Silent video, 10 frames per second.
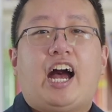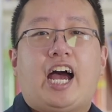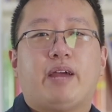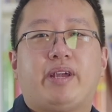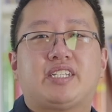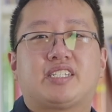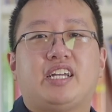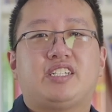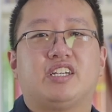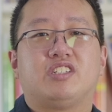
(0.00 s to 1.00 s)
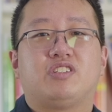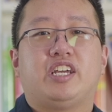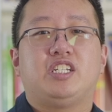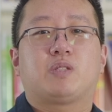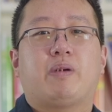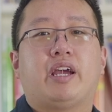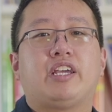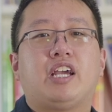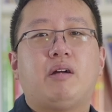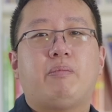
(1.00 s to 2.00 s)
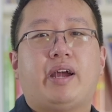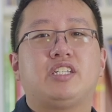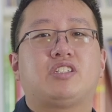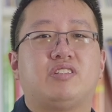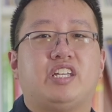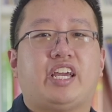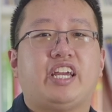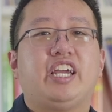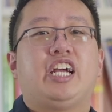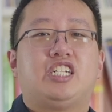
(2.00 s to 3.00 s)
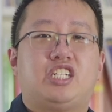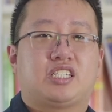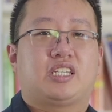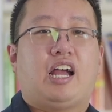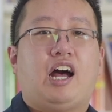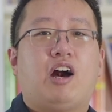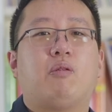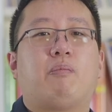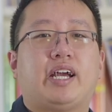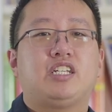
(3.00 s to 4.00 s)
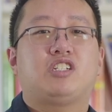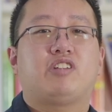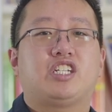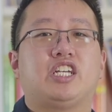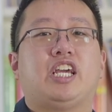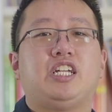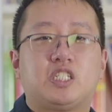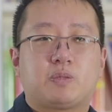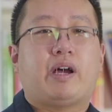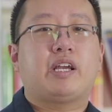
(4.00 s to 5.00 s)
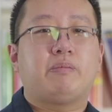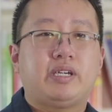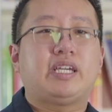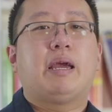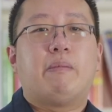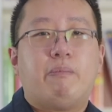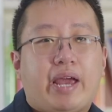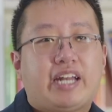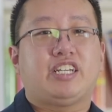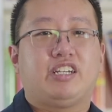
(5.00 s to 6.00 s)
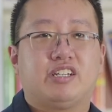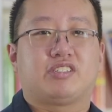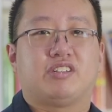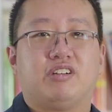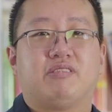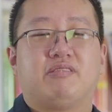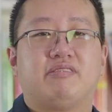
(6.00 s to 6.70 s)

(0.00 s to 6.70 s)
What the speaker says: I'm excited to inspire young minds today, just like how MindStretcher inspired me many years ago.